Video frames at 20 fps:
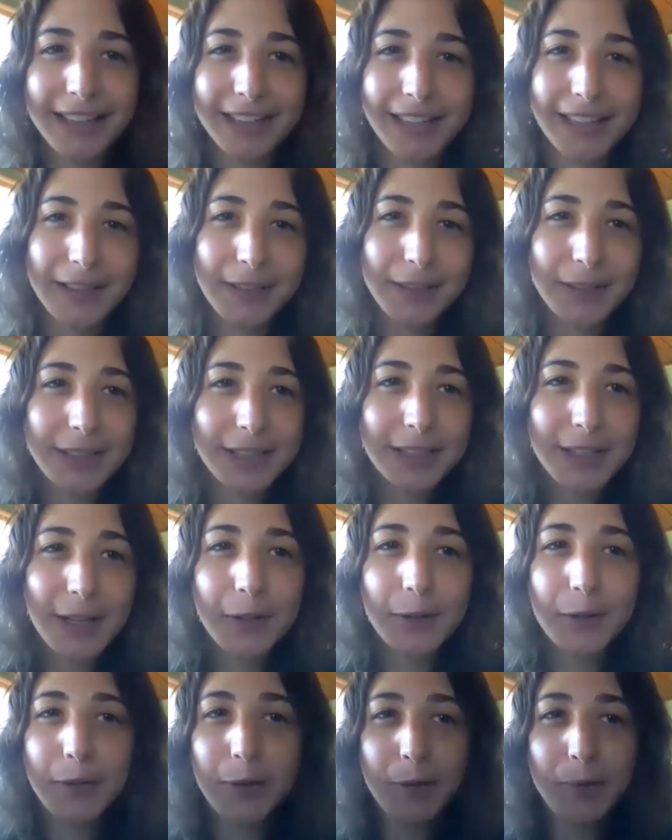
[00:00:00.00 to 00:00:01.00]
And then there's this
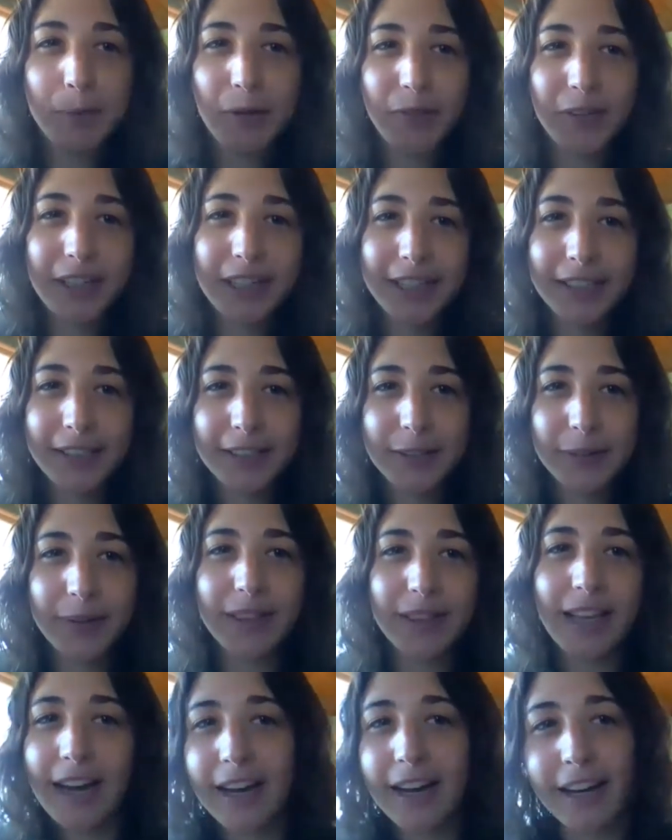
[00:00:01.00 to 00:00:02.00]
other group over here doing
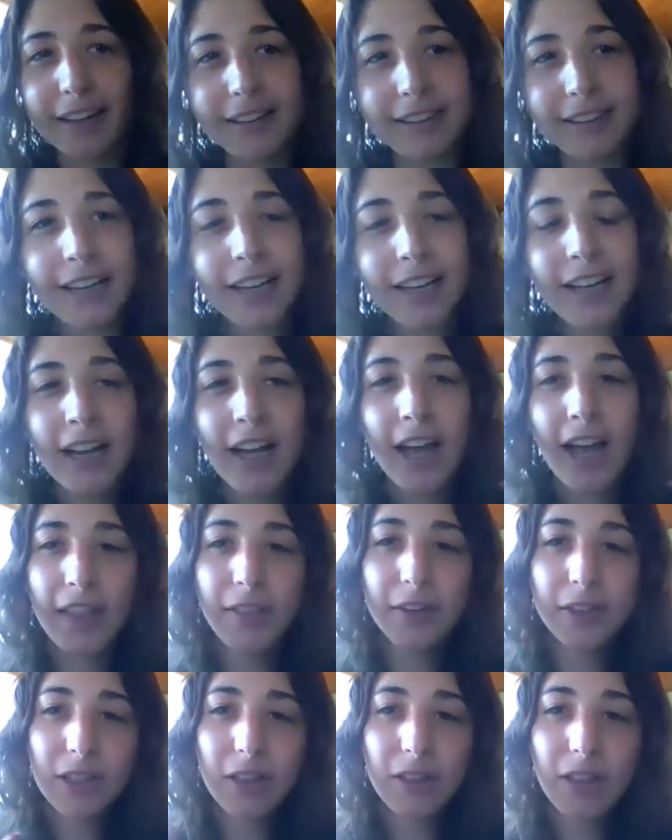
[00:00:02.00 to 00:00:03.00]
that. And
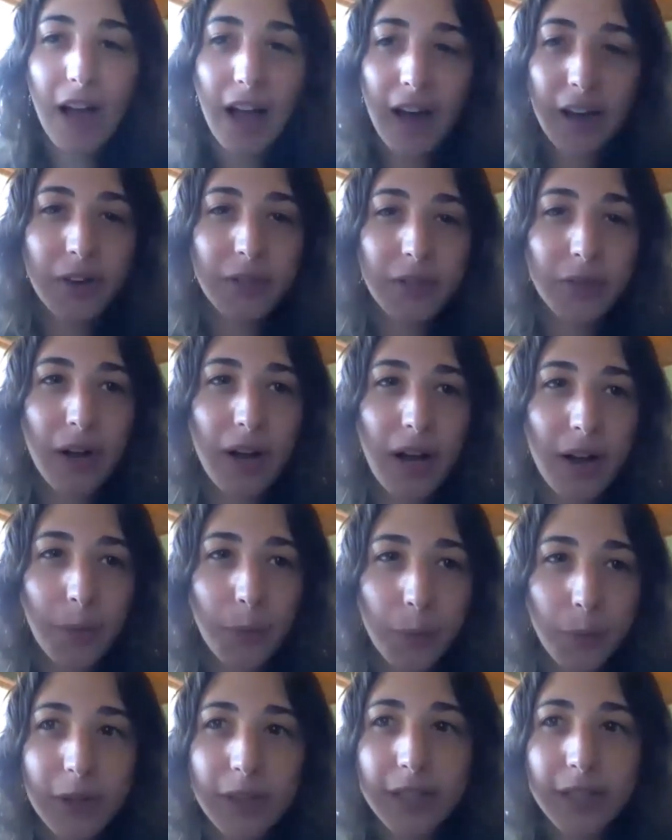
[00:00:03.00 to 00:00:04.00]
there's a lot of
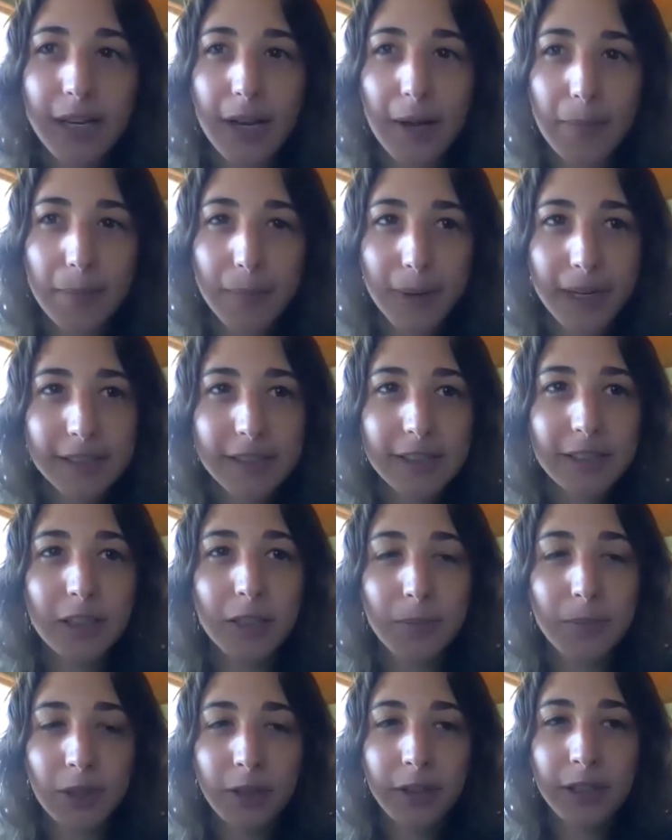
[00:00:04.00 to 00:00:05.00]
really amazing
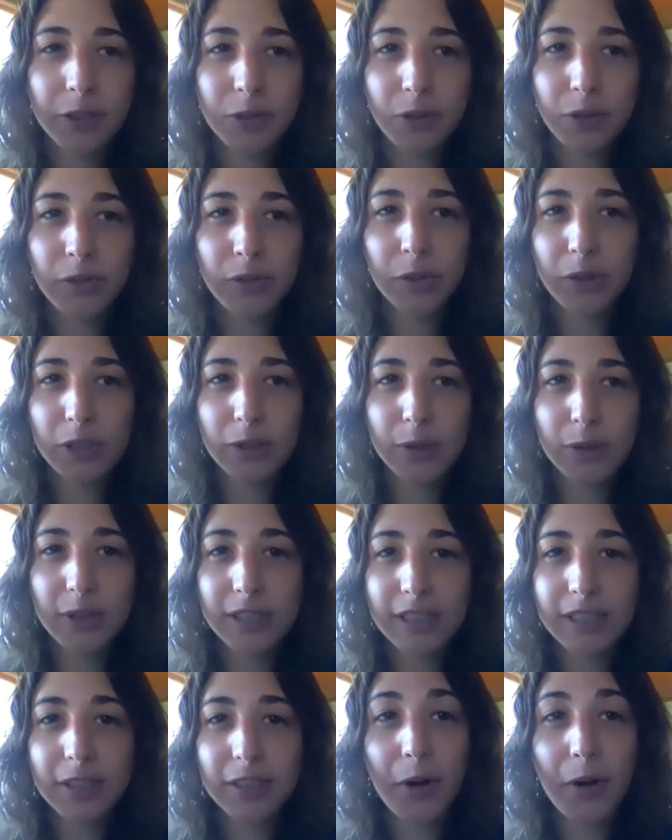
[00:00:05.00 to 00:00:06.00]
community-driven
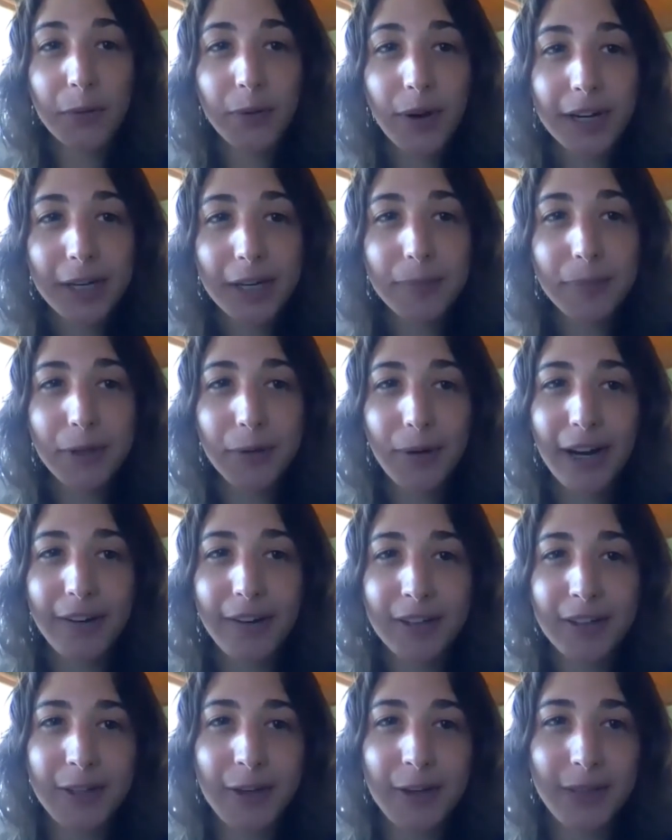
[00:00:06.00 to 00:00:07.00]
resources already, but you have
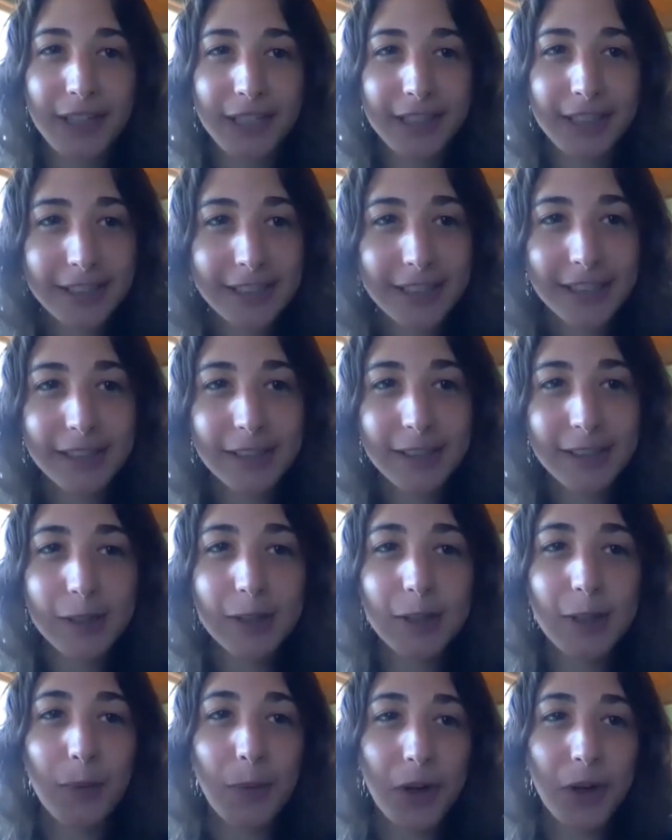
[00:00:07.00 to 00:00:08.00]
to know they exist.
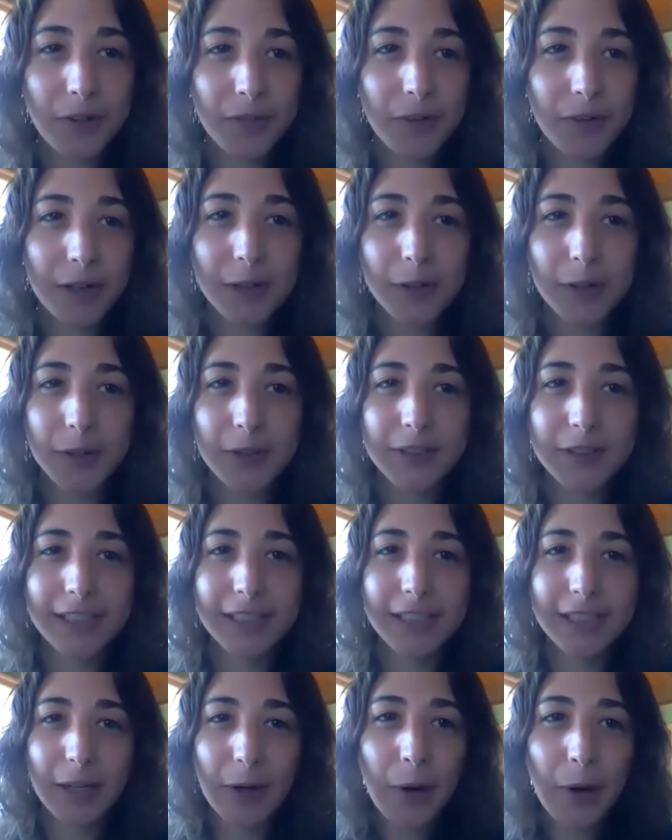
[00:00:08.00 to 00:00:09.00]
So one of our goals
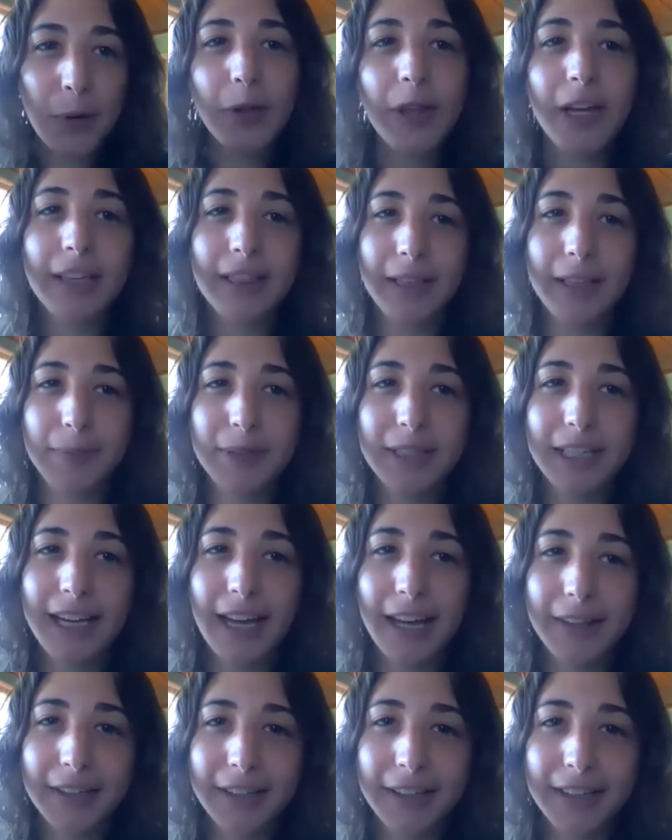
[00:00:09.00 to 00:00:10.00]
is to collate them
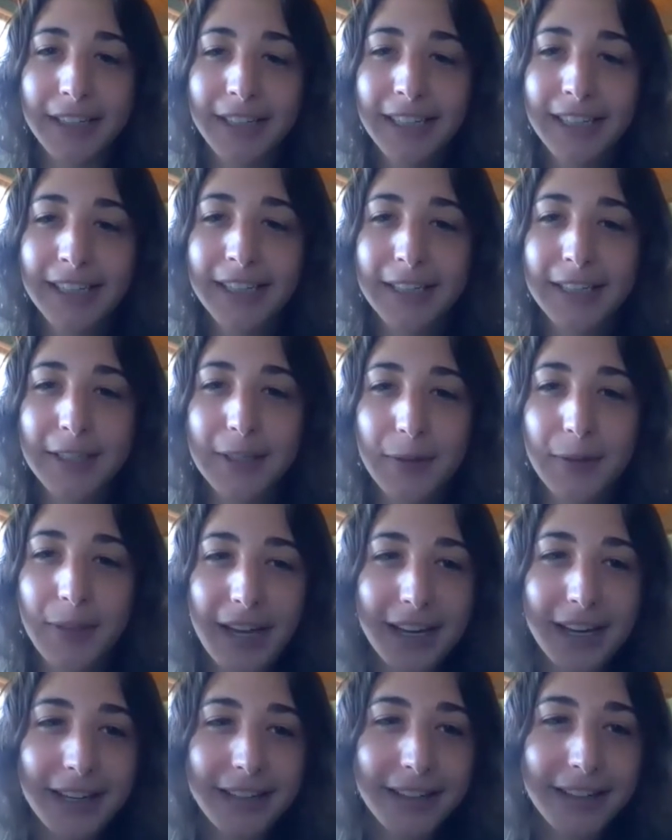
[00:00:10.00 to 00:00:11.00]
together so
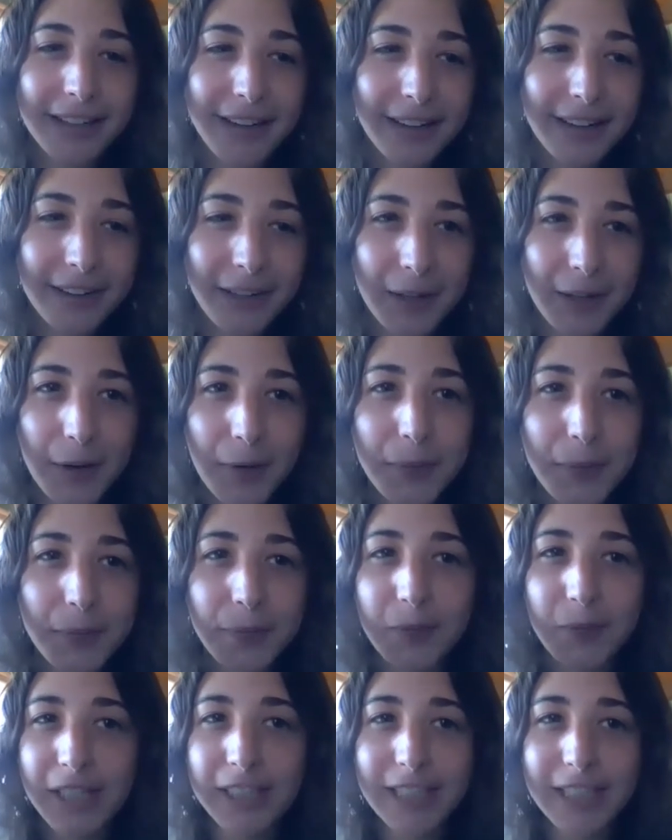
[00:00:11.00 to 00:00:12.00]
that, you know,
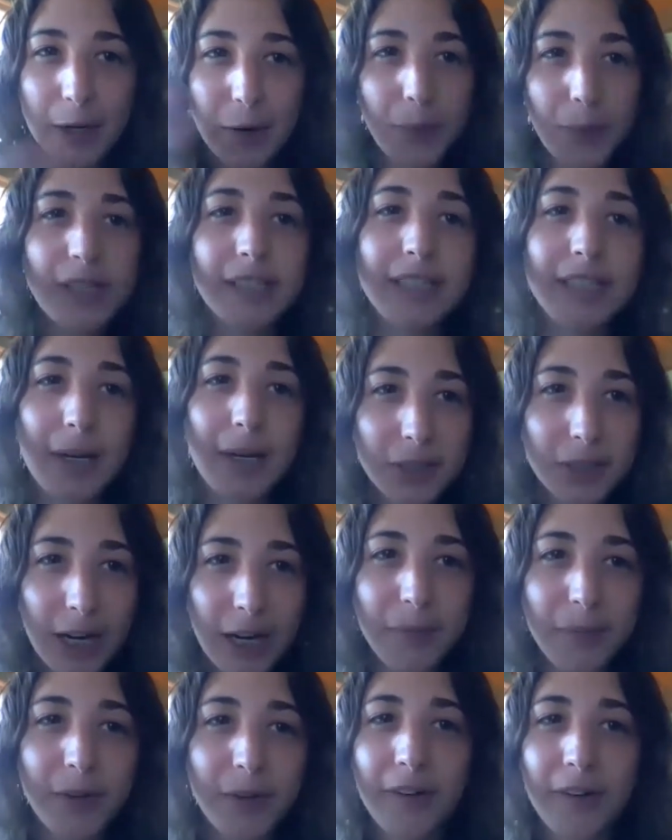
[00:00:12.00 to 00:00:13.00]
it's like a one-stop
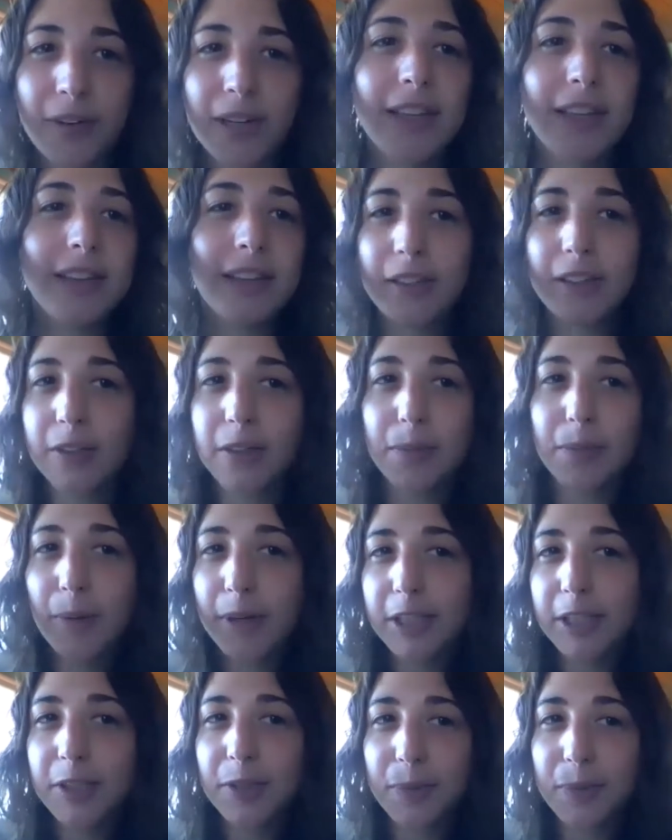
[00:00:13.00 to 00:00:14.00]
shop for everything that you can
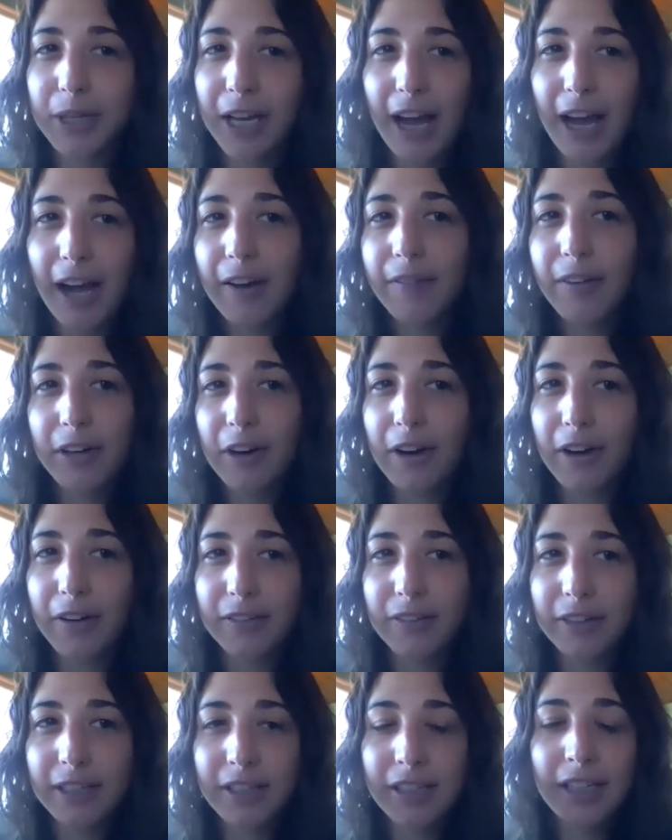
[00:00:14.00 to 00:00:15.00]
possibly have on
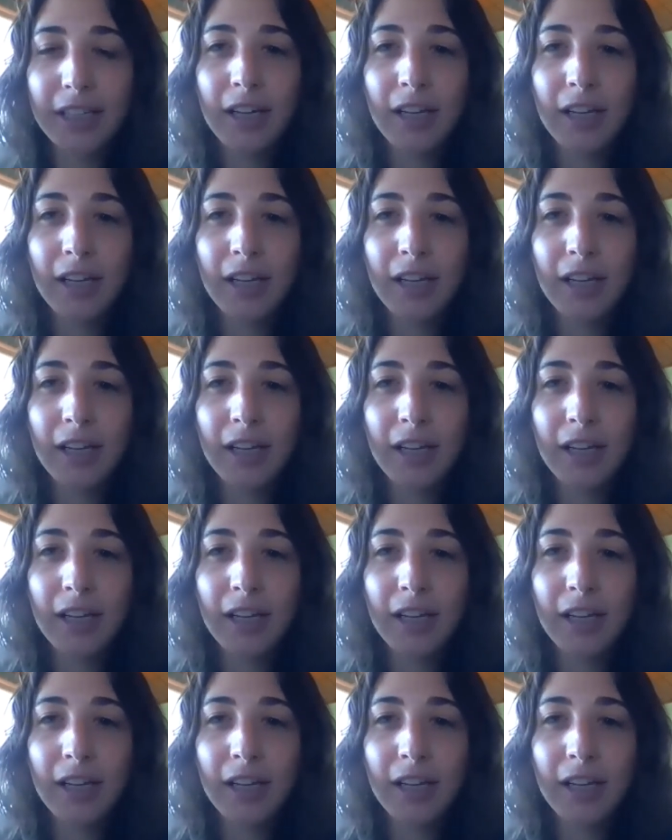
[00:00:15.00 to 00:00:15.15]
offer.